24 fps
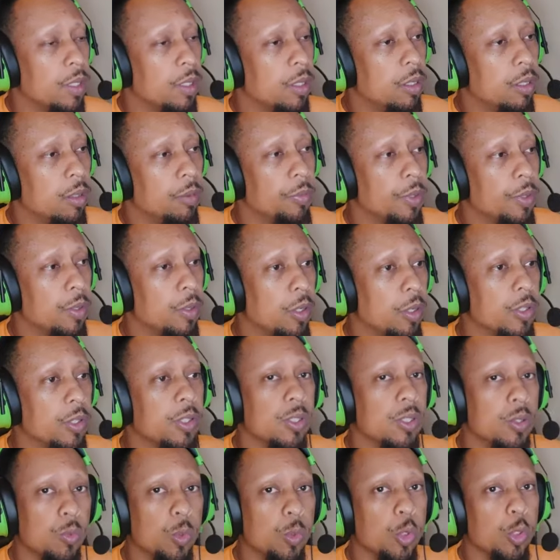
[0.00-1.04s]
The
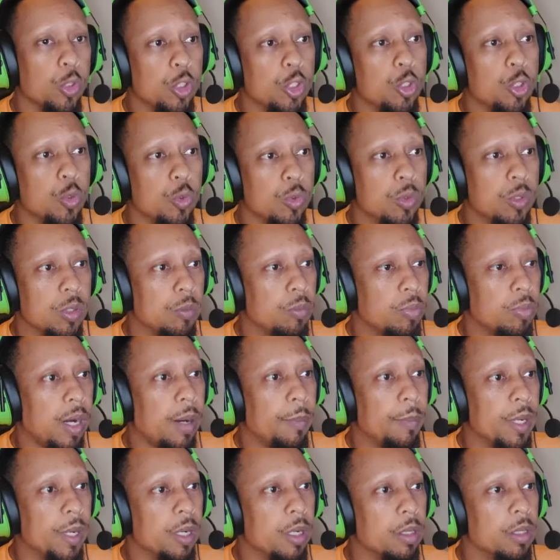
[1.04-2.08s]
losses were due
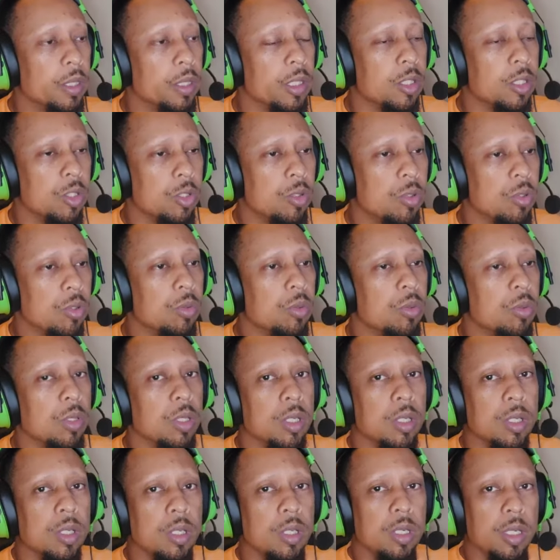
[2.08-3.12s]
primarily to
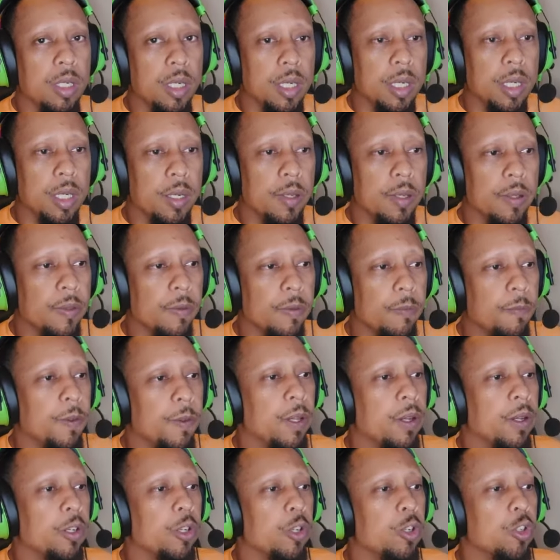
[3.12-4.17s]
the
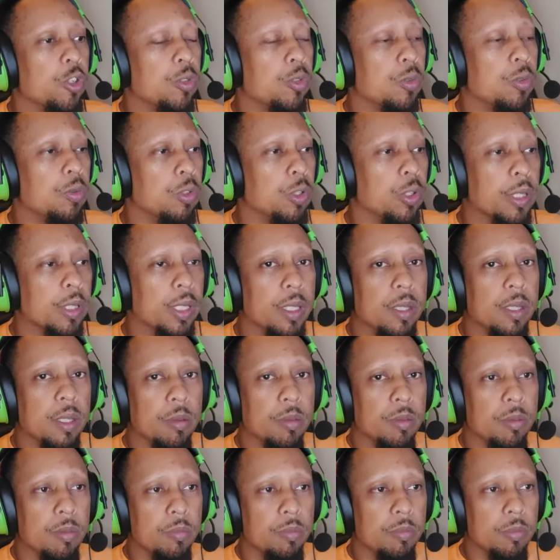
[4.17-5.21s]
failure to look at
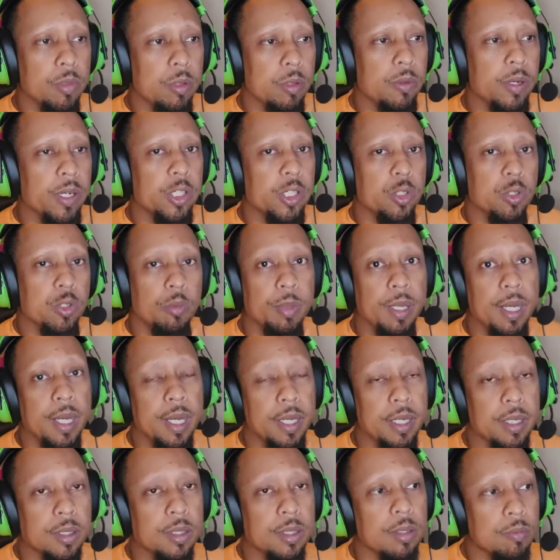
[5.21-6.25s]
the directional
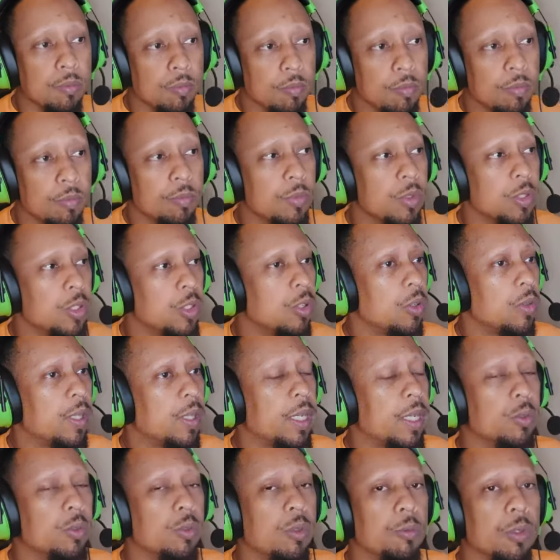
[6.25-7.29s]
bias. So
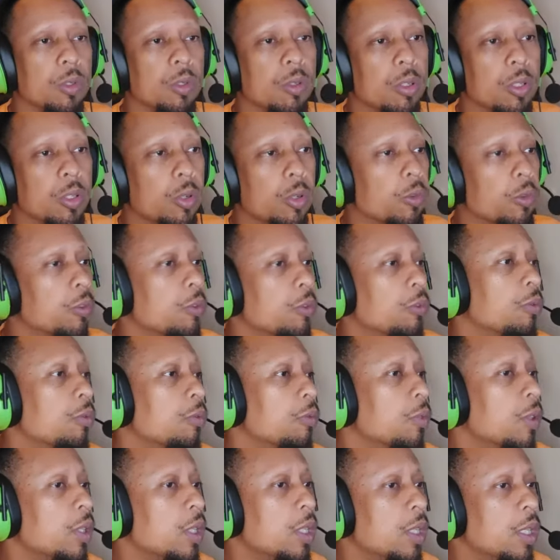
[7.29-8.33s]
that's what we're going to go through.
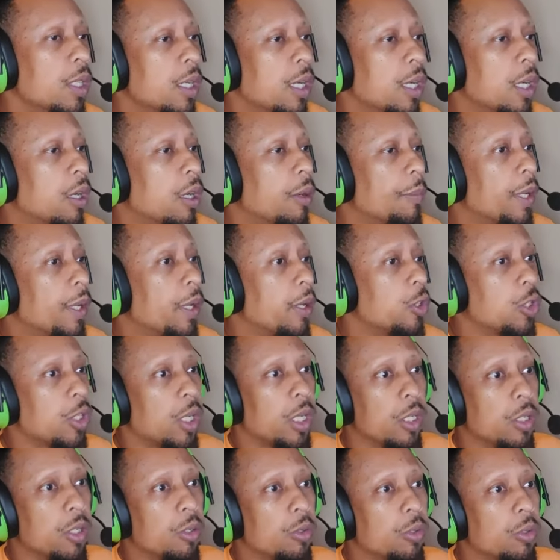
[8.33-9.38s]
And I'll try
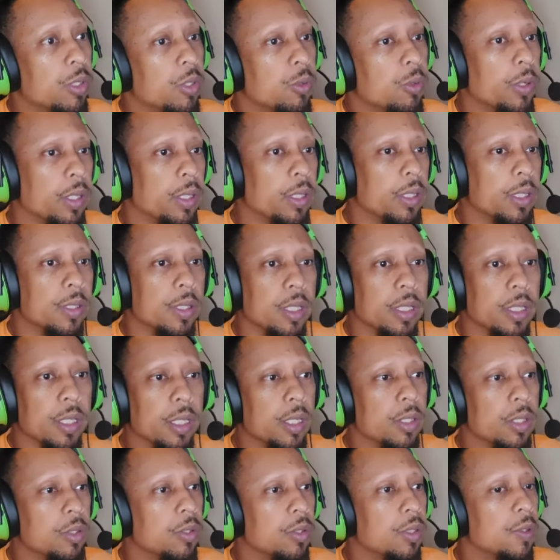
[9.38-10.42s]
to go as quickly as I
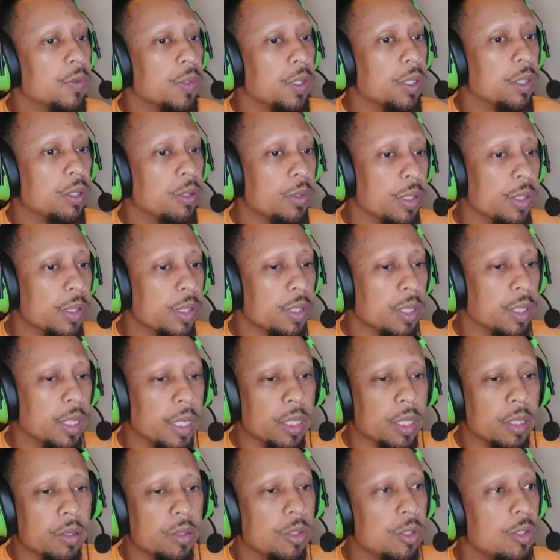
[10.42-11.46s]
can so this video isn't like
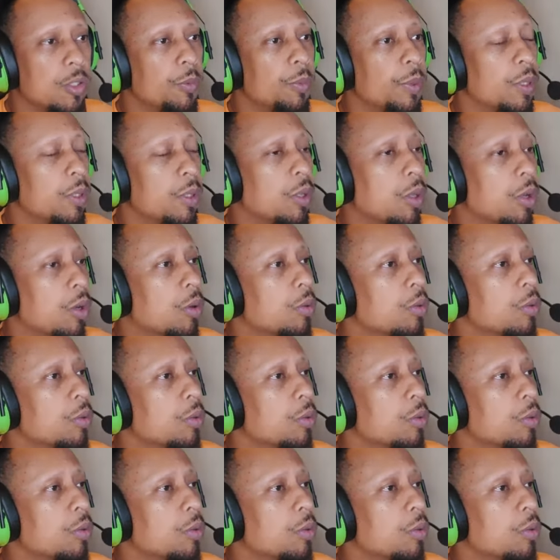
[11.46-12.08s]
stupid long.